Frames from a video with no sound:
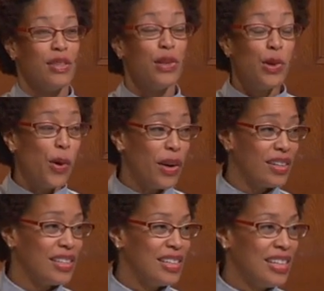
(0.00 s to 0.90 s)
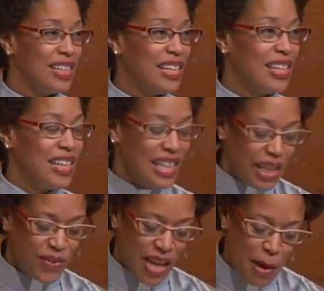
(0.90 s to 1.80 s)
The Lord
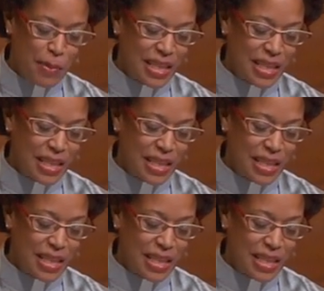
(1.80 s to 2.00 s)
lift up